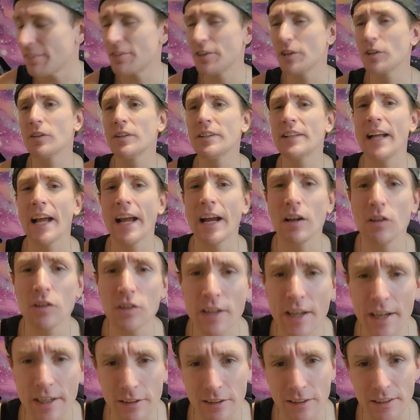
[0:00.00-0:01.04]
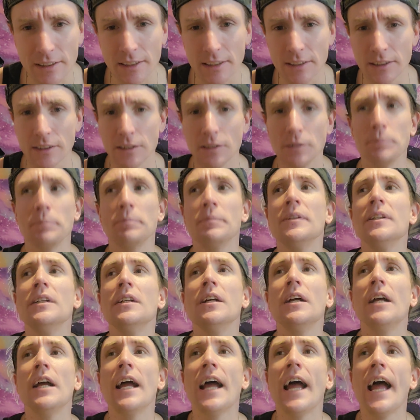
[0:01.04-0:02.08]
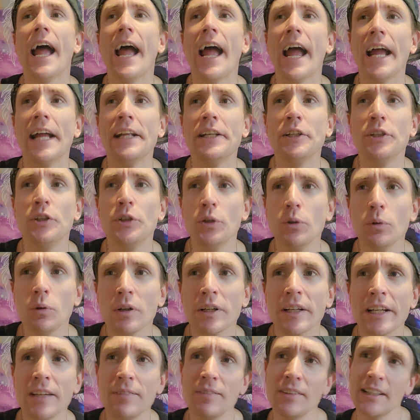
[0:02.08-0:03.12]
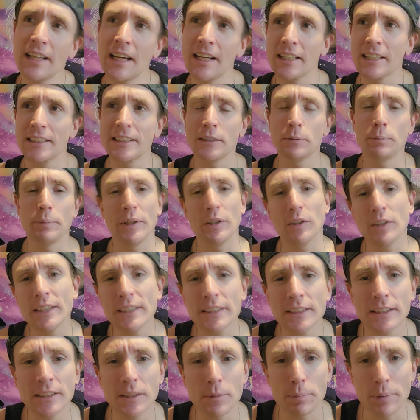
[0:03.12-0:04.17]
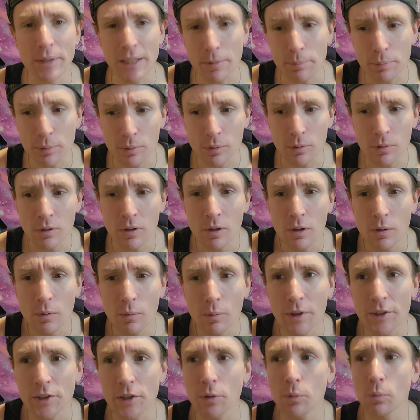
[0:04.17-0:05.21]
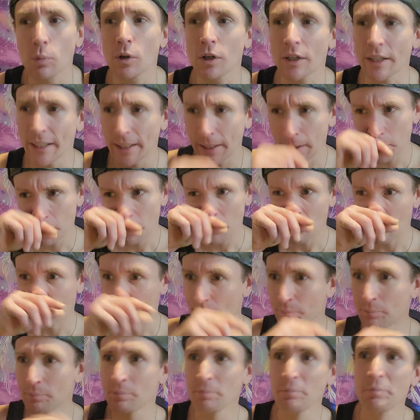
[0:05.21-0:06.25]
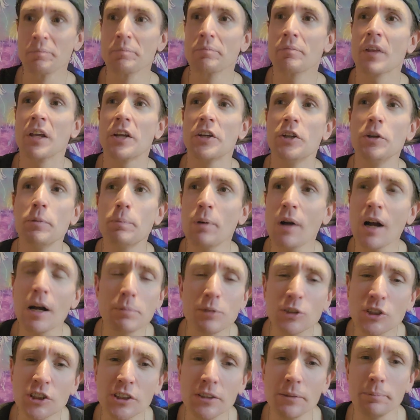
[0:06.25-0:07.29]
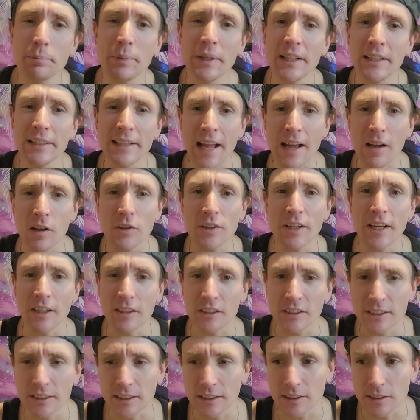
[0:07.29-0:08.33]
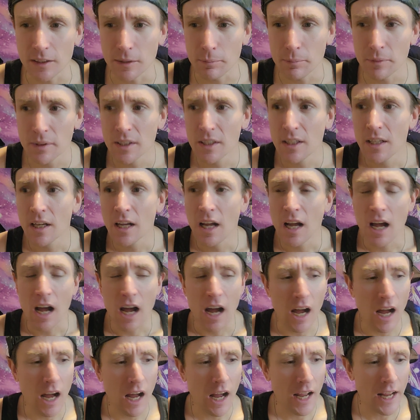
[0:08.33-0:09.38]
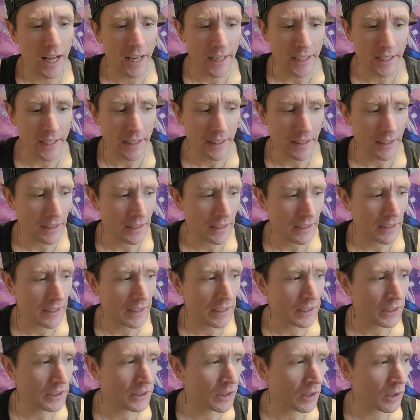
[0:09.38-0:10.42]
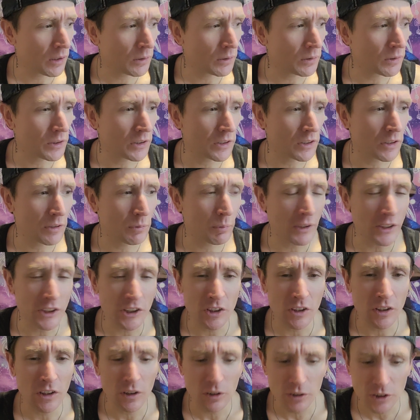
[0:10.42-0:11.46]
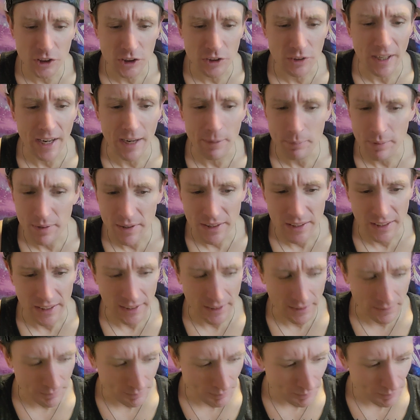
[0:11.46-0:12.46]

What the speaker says: you're in the healthcare system and you are giving that experience to people when you're working, you probably shouldn't be in the healthcare system. Once you lose your empathy